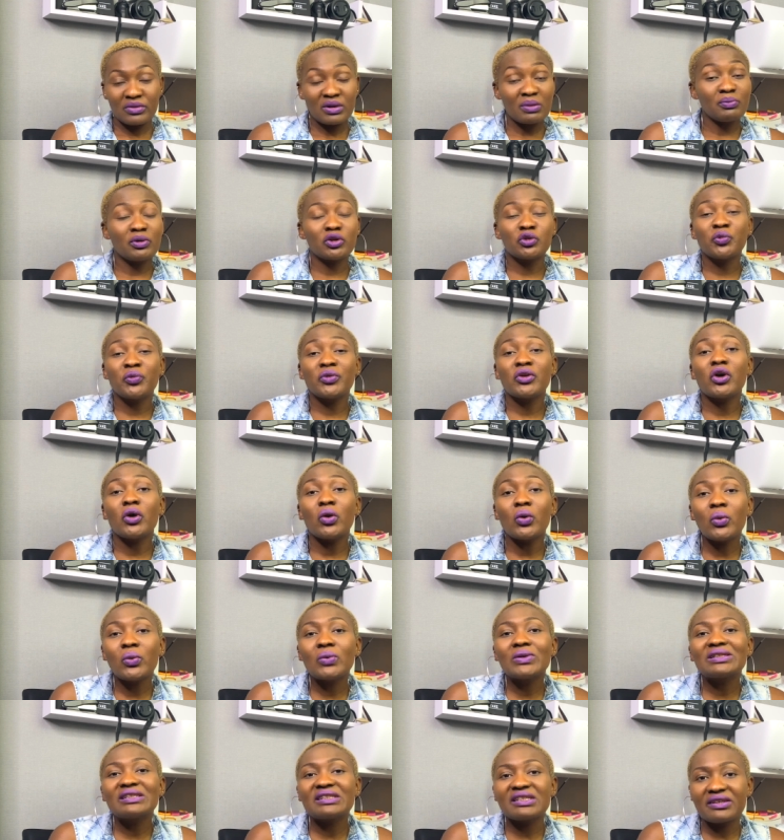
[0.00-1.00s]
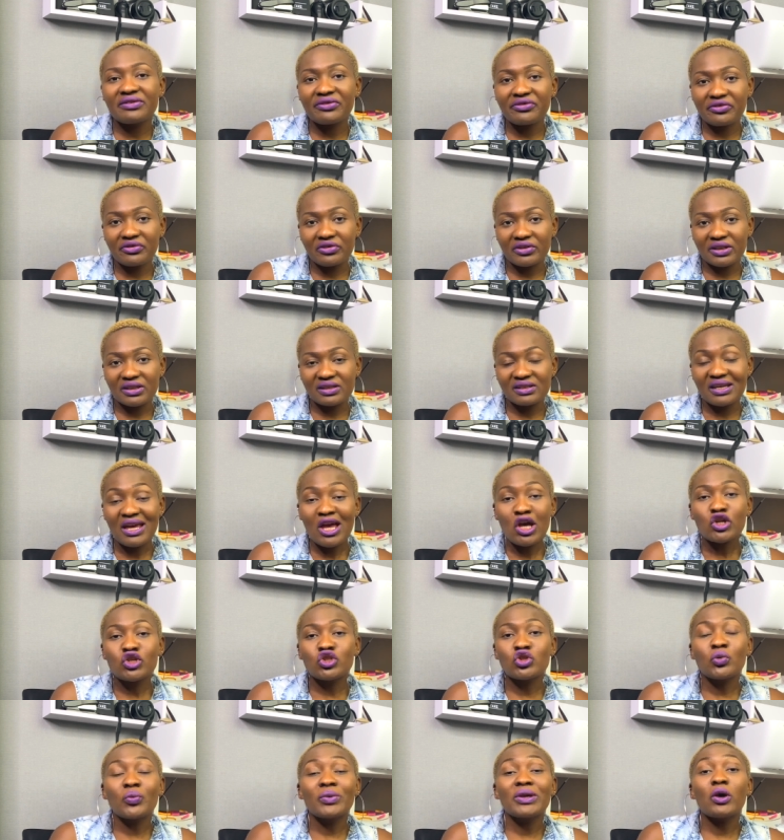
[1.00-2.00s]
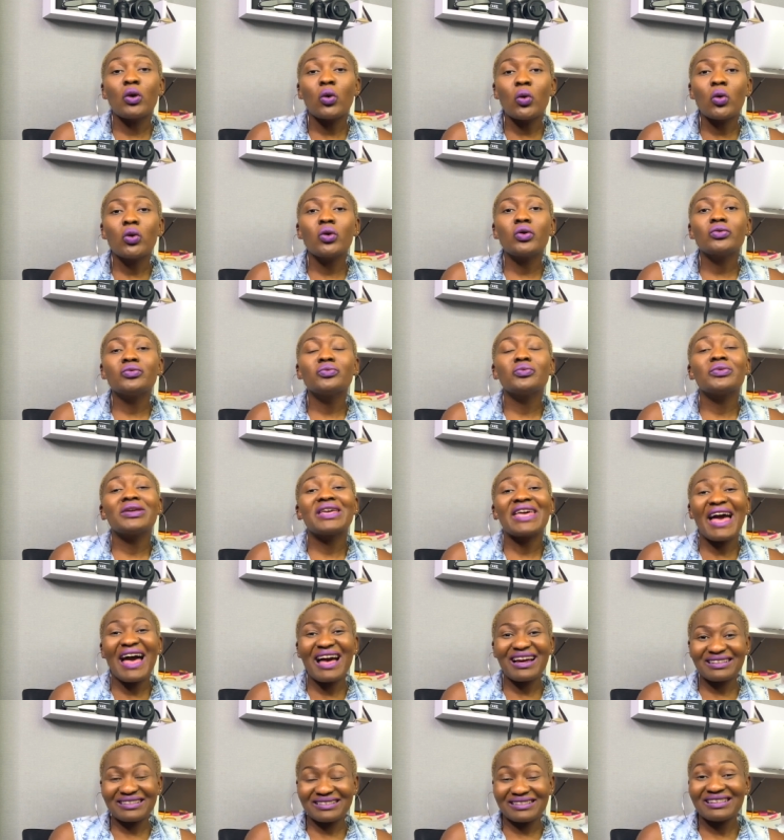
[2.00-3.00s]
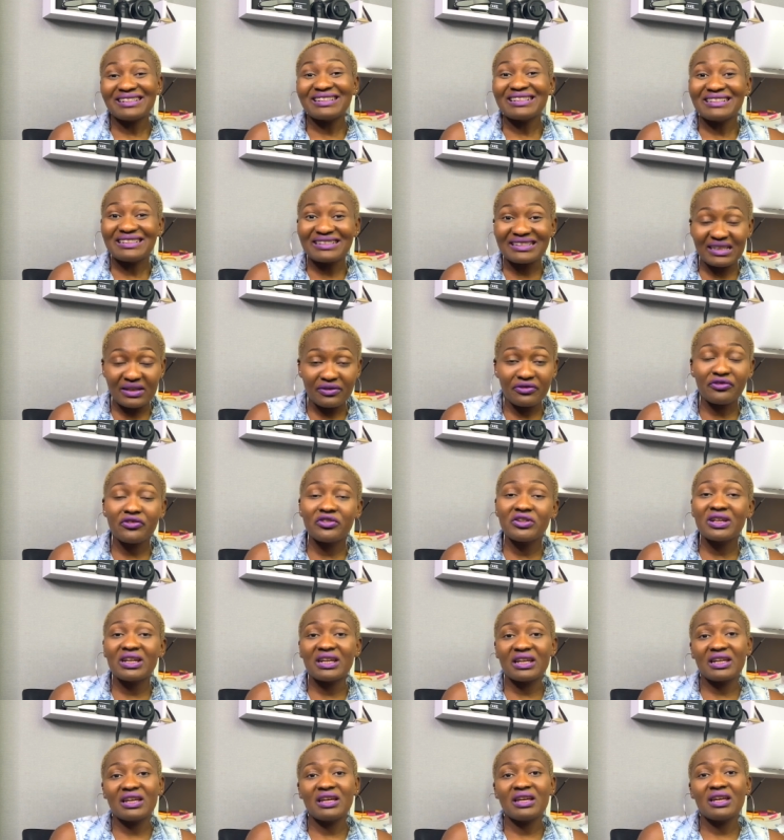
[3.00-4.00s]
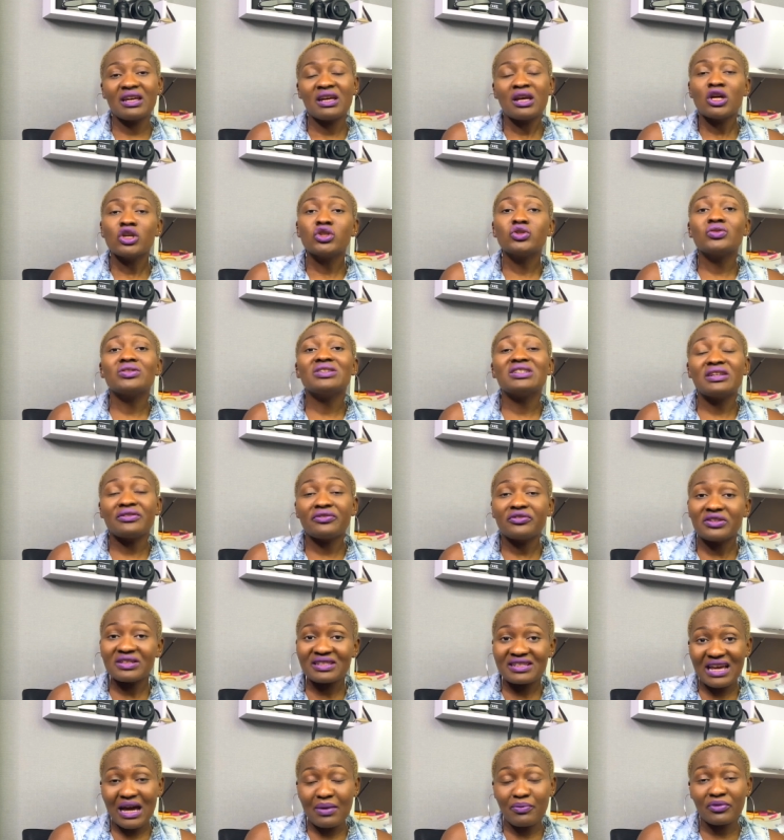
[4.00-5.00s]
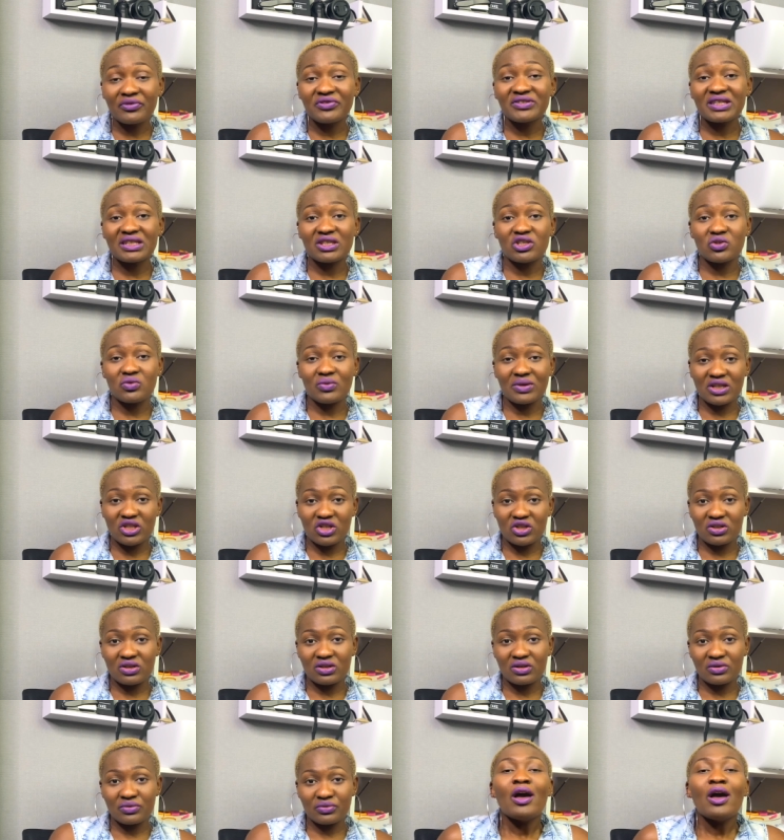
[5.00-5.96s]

but we are all different, so we all react differently to different type of situation.